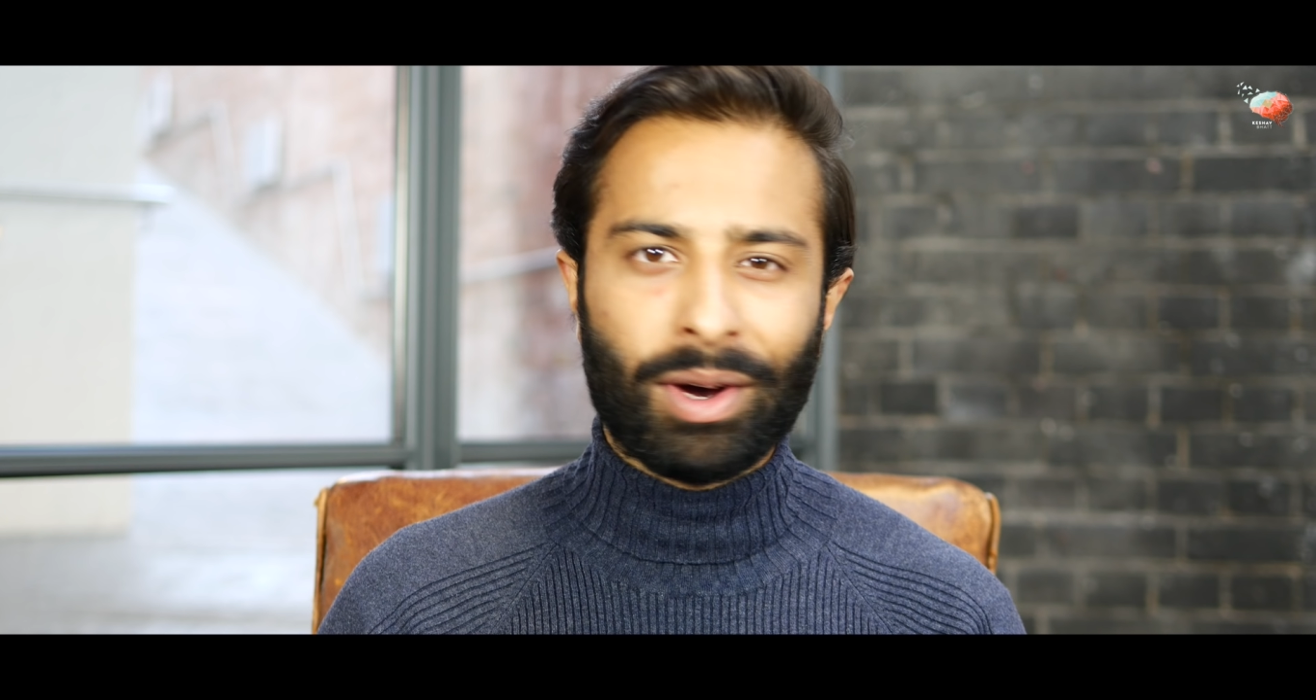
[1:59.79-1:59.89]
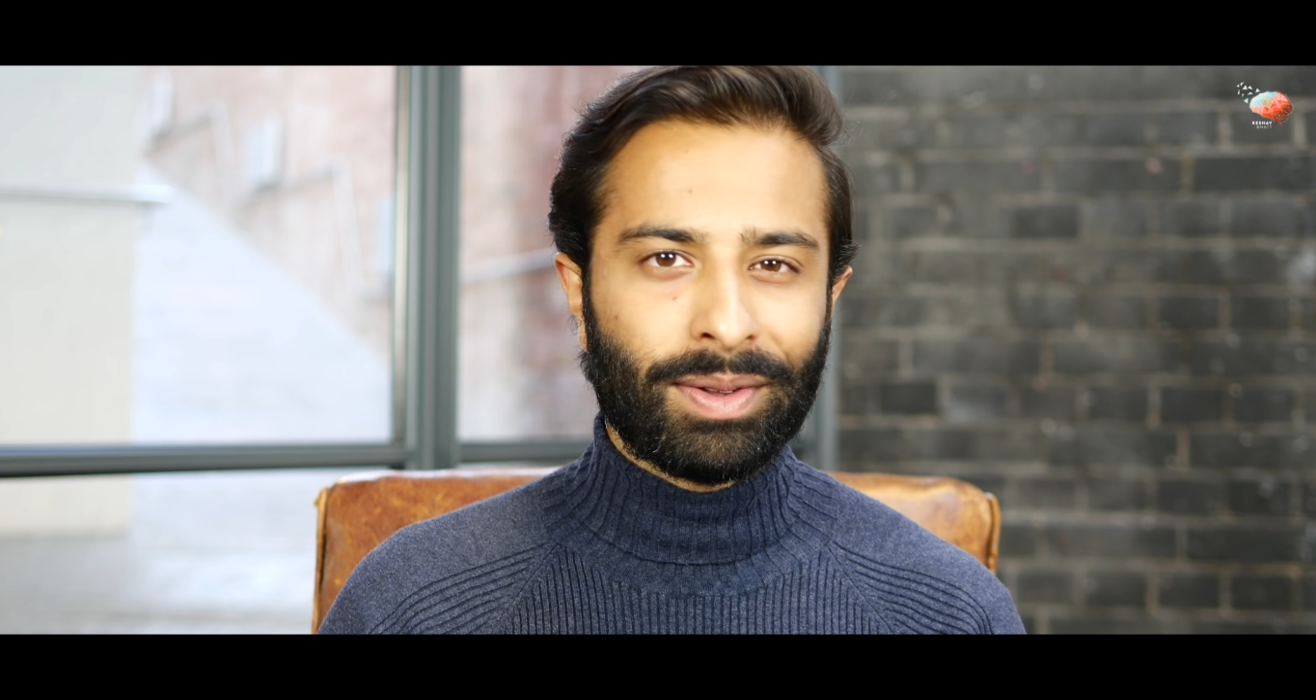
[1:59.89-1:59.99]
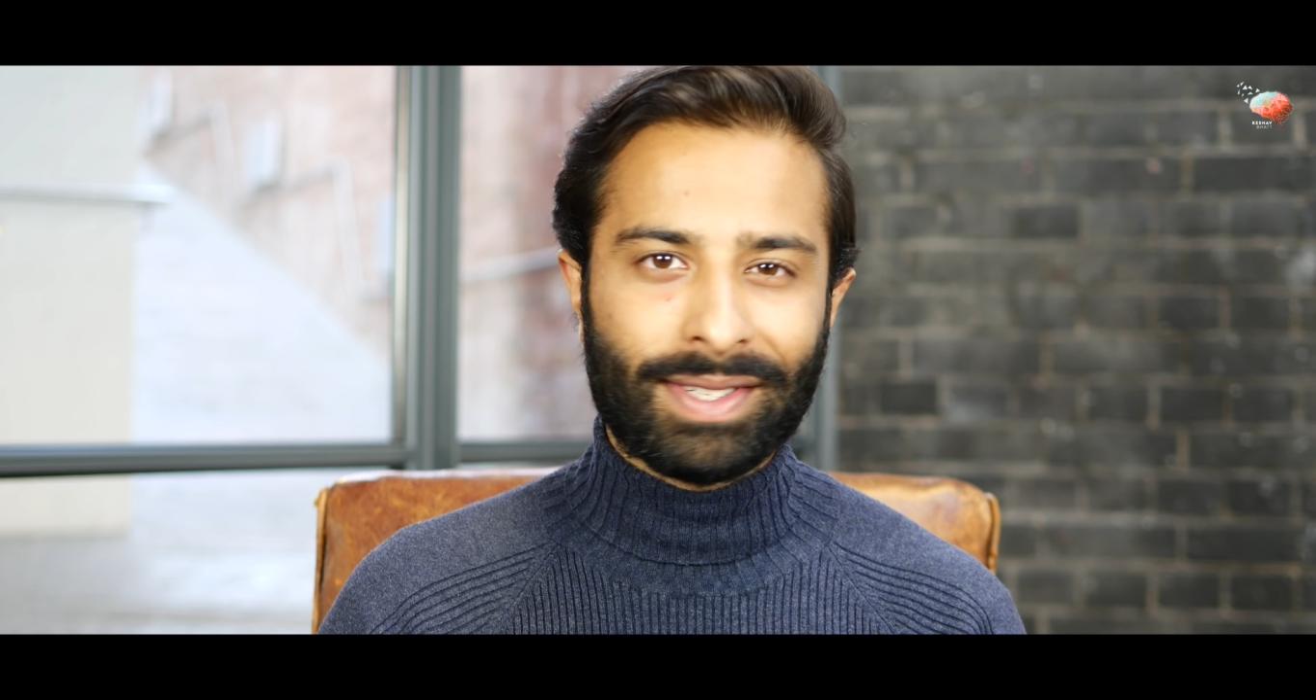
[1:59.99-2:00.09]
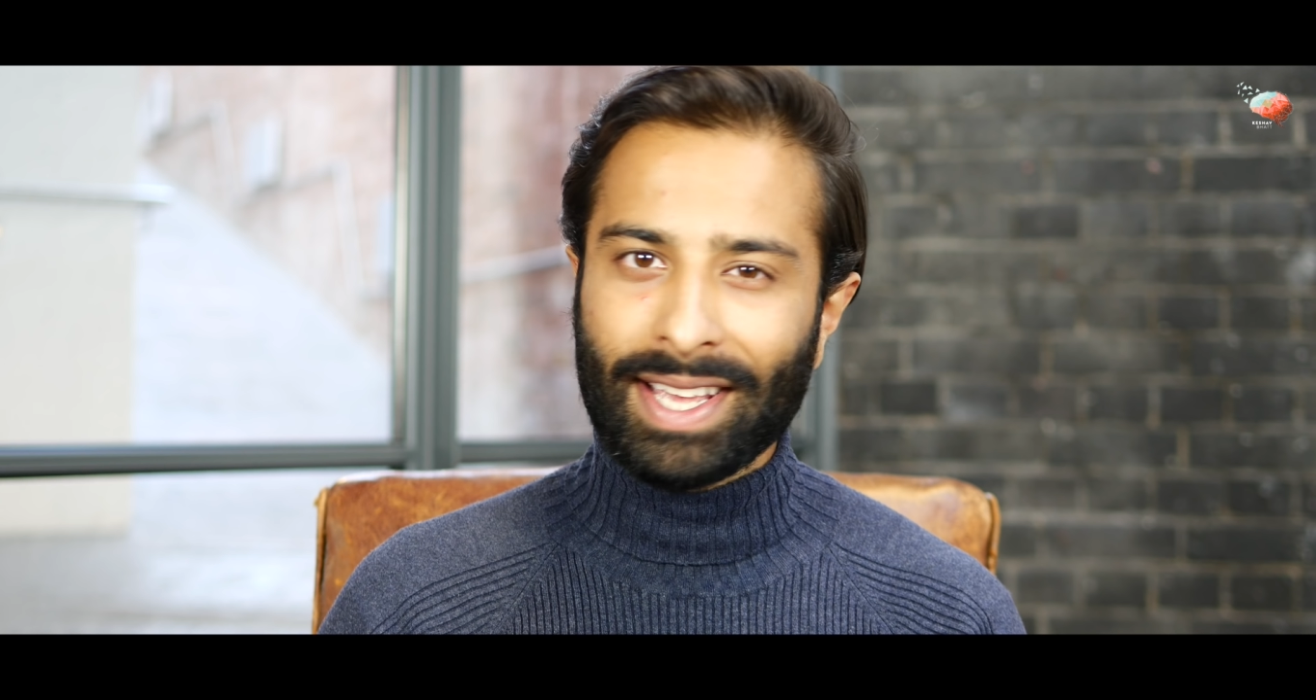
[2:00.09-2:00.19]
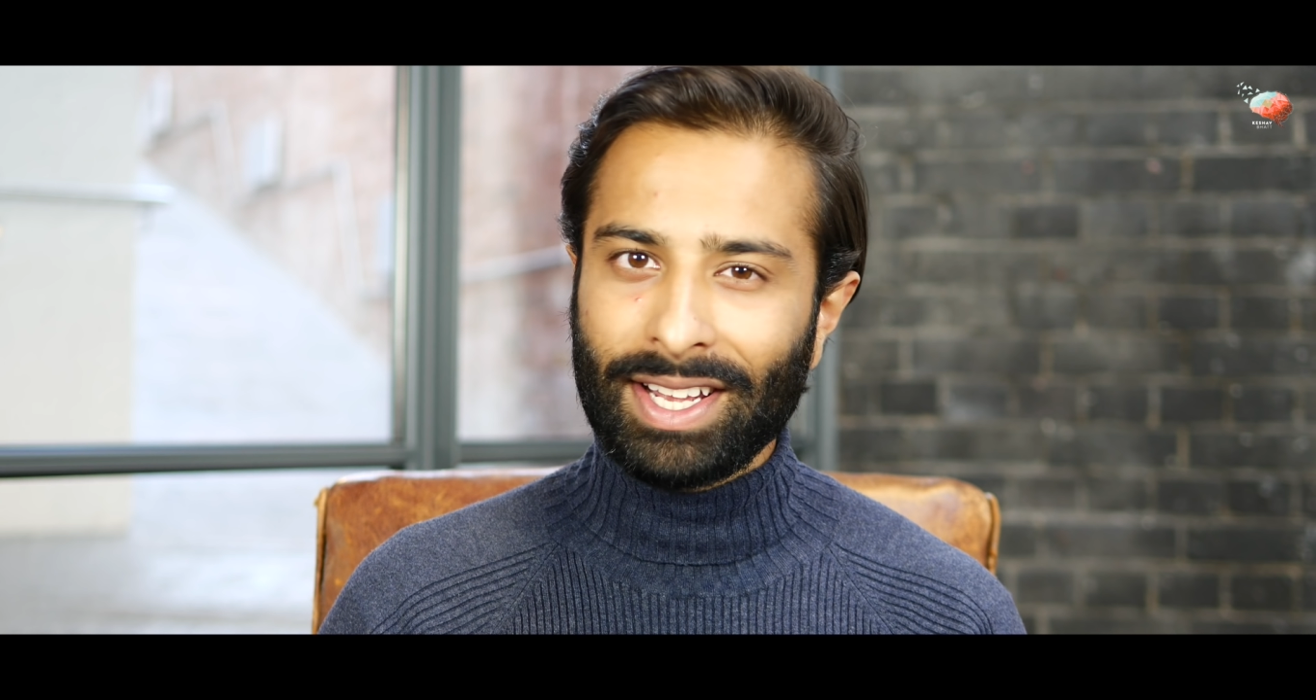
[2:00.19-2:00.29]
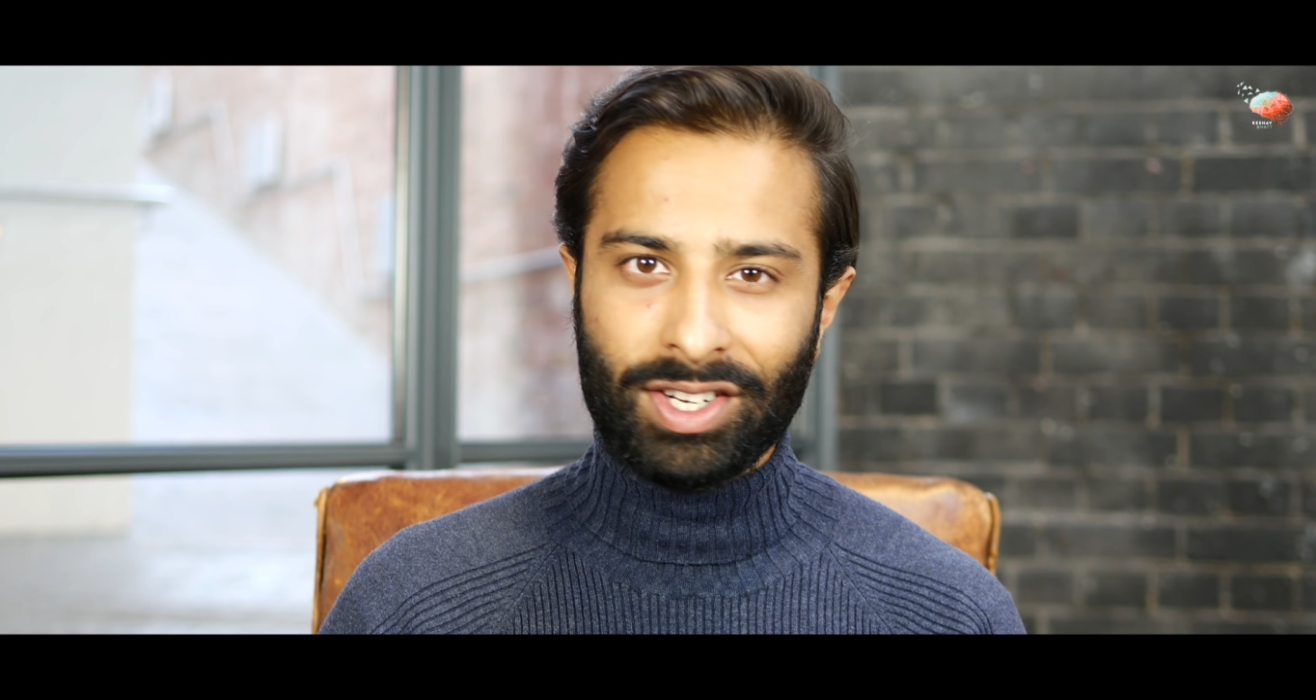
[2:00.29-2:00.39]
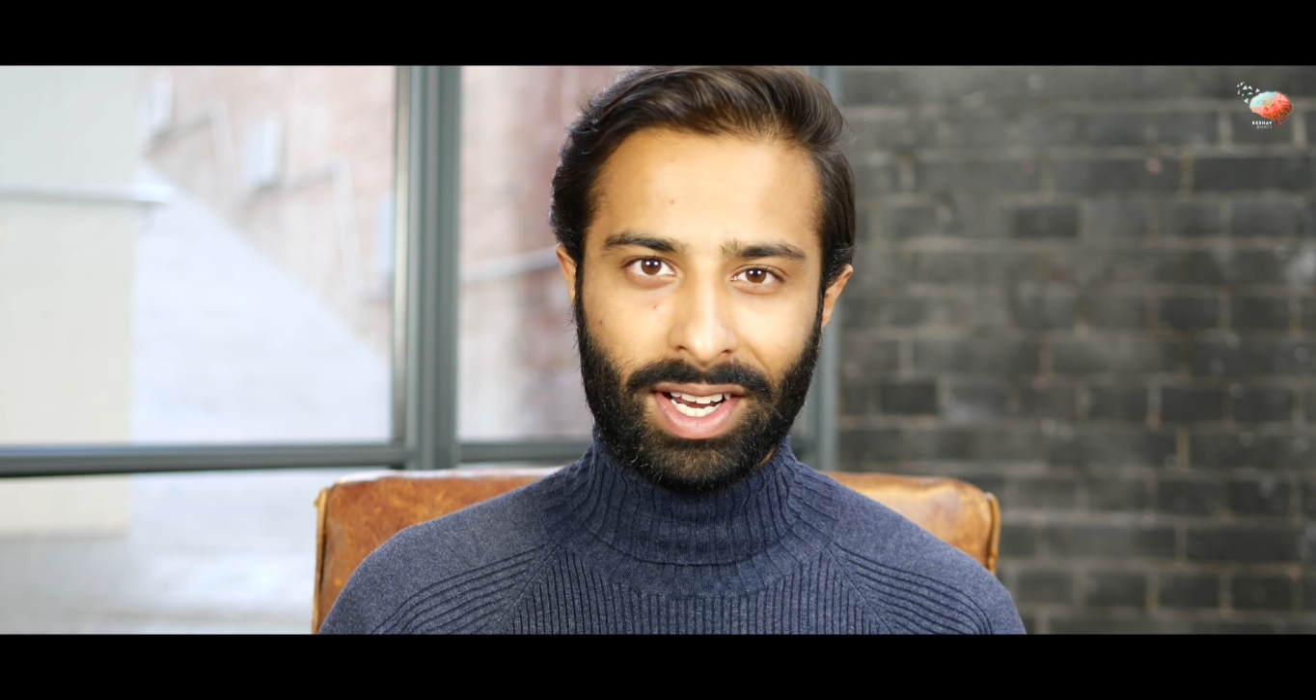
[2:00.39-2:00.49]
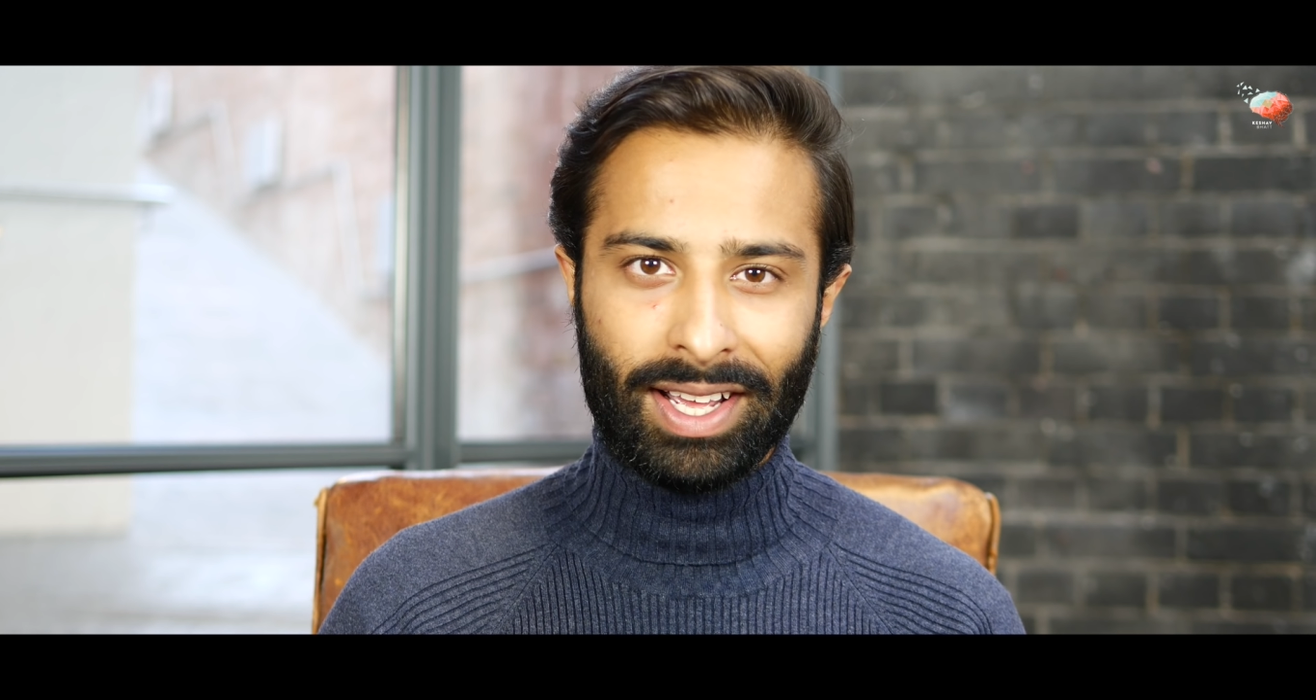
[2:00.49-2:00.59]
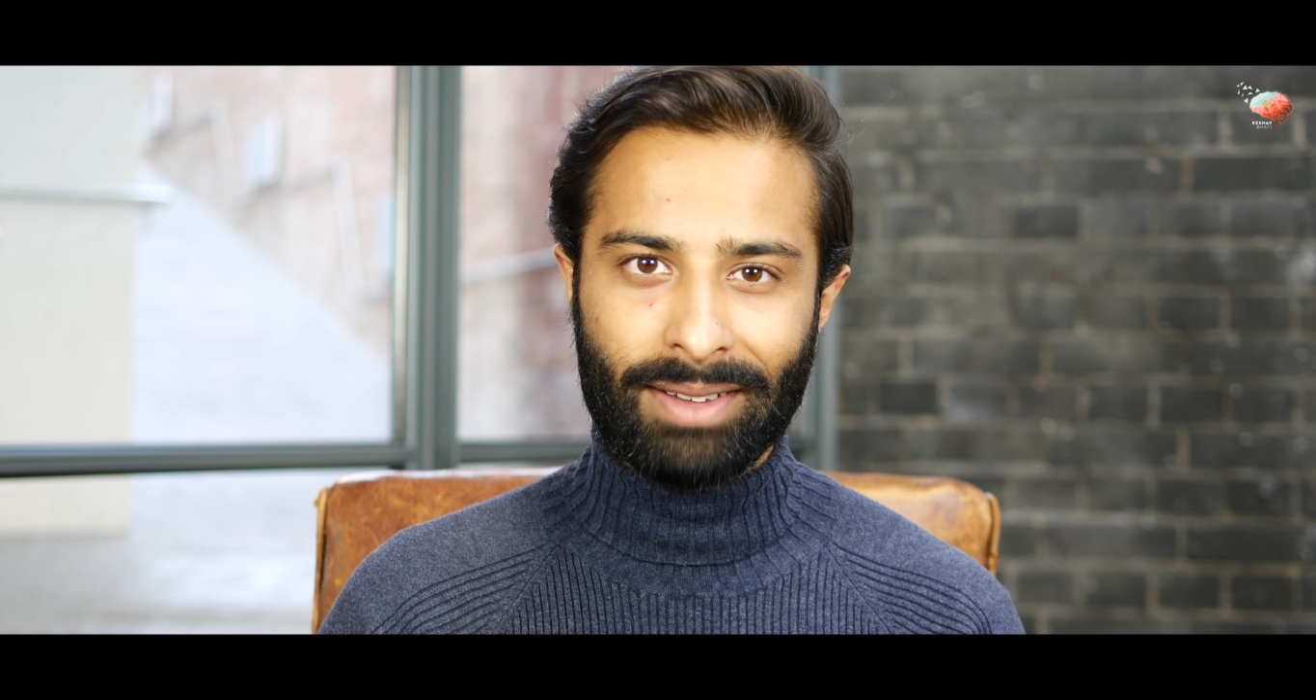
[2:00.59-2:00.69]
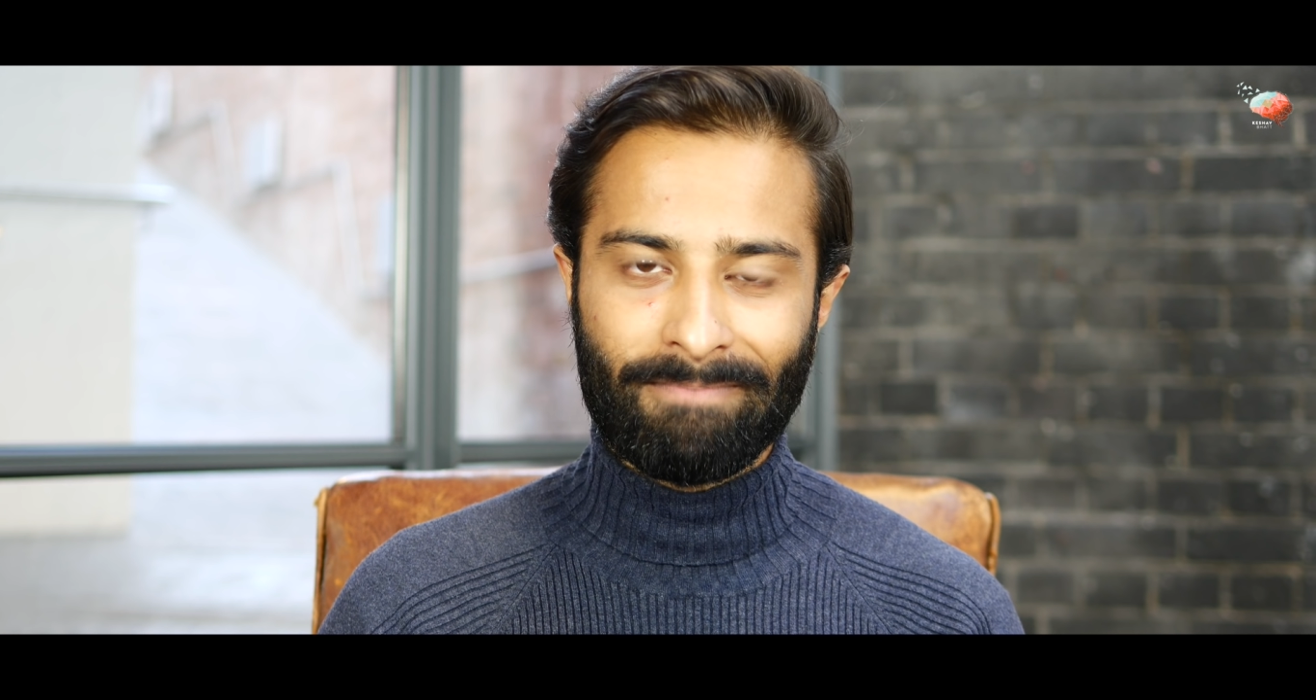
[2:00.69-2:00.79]
don't
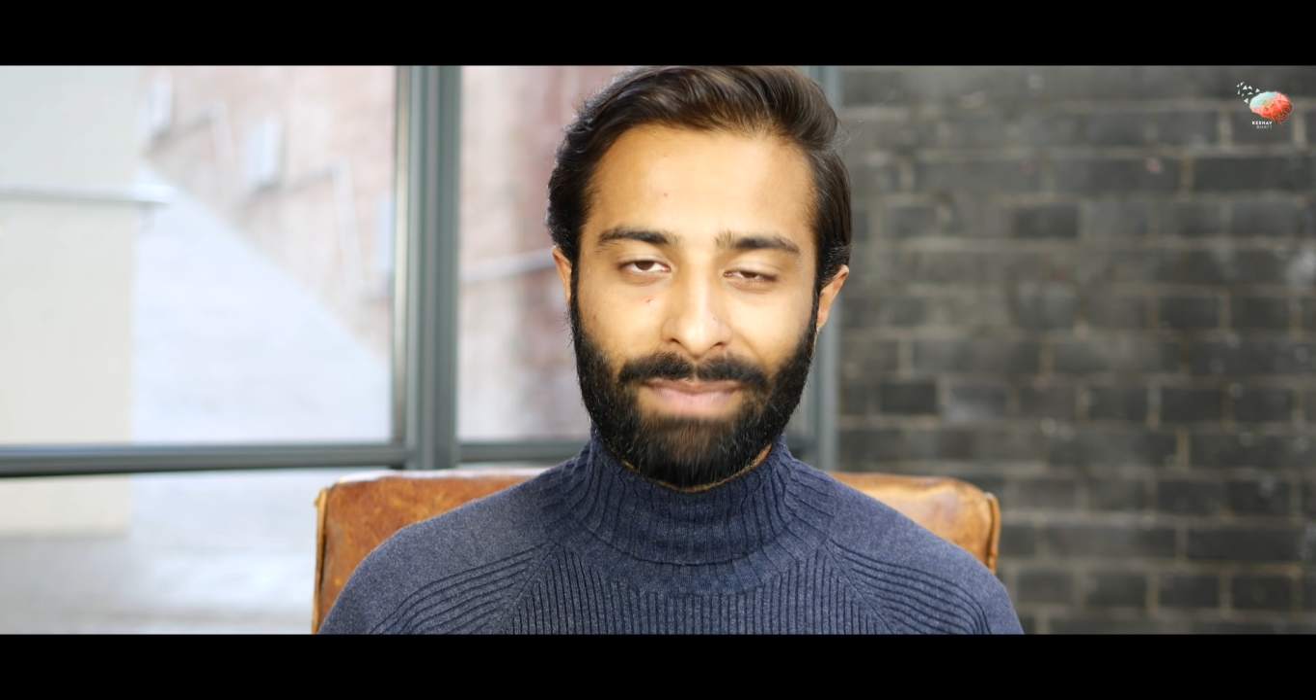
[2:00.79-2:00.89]
schedule it.